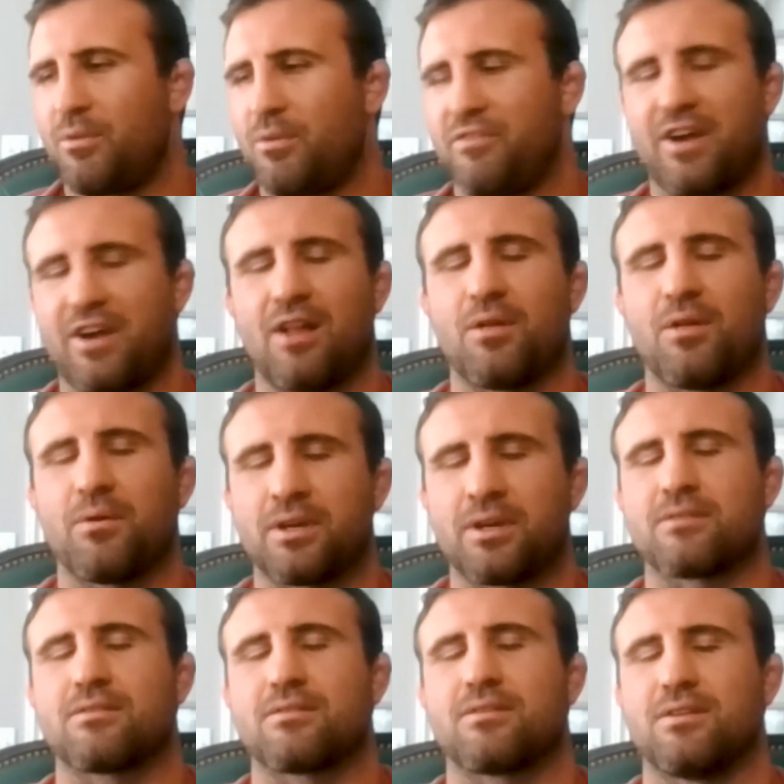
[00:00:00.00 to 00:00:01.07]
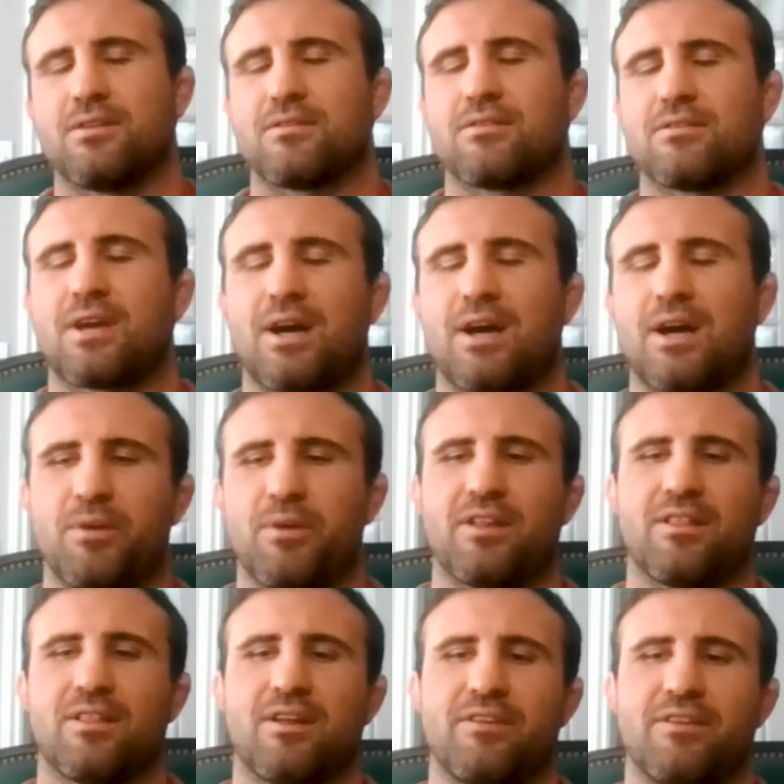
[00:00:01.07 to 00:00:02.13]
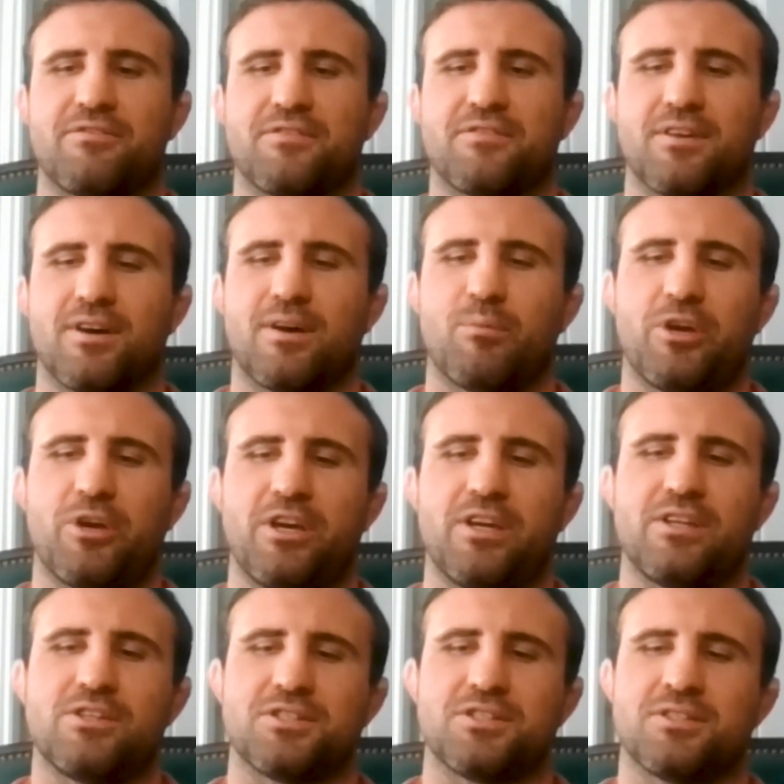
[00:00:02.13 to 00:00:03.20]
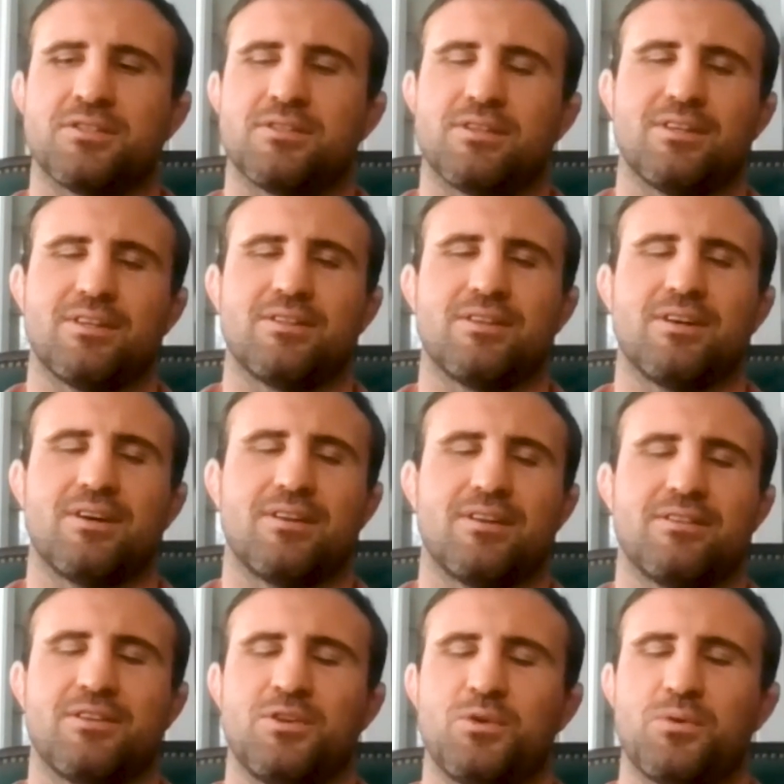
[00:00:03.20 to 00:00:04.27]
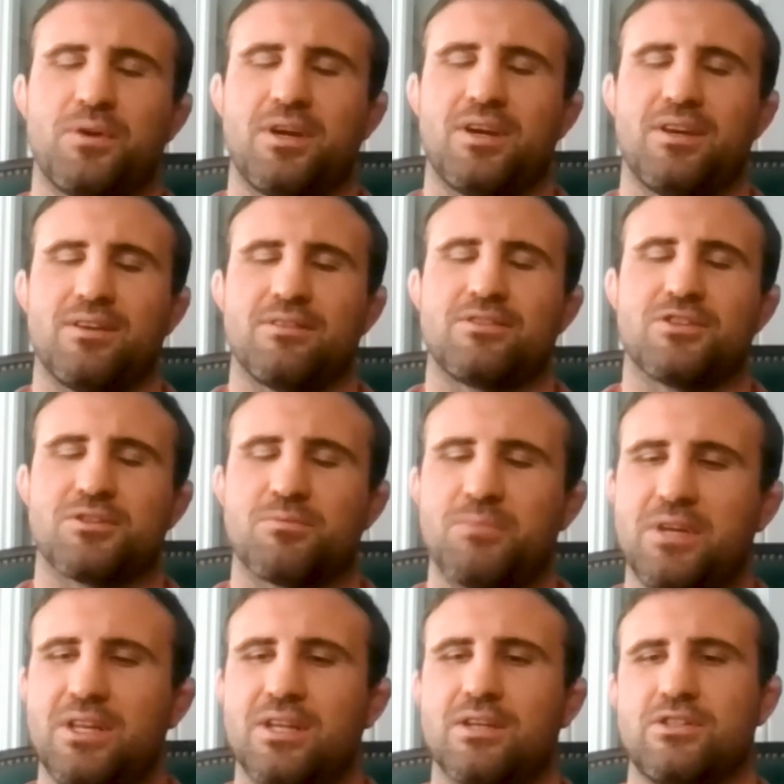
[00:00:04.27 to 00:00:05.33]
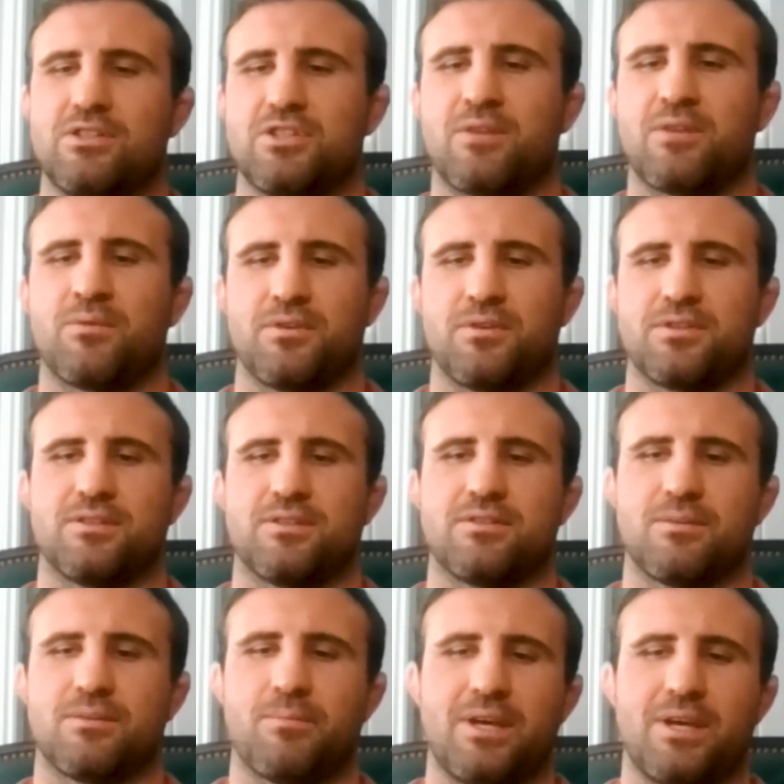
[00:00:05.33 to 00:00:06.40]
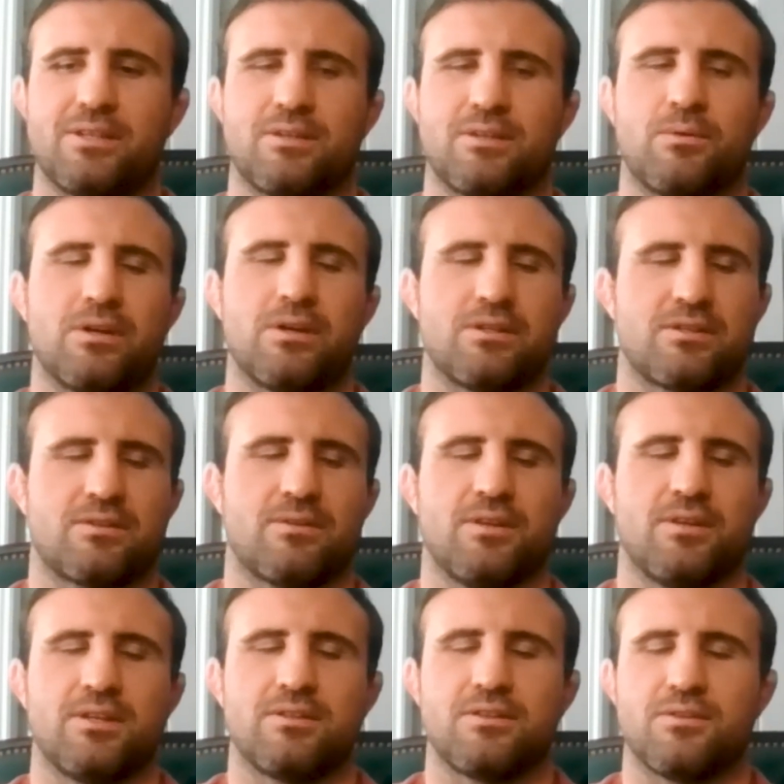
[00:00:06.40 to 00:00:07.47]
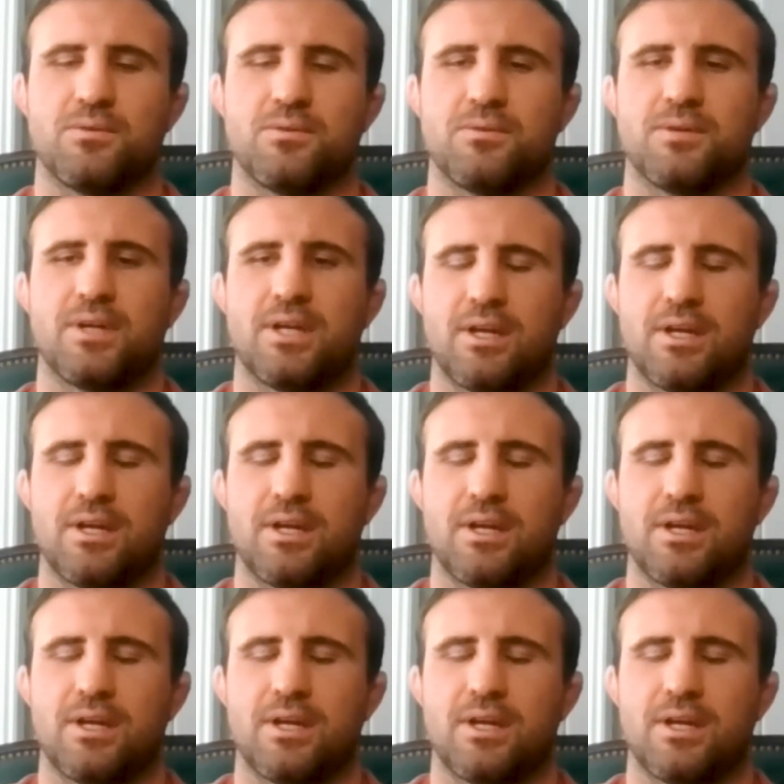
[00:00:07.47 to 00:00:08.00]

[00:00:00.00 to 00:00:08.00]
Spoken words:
been following the Combat Life page and the New Way, just media in general. It's amazing what it's turned into.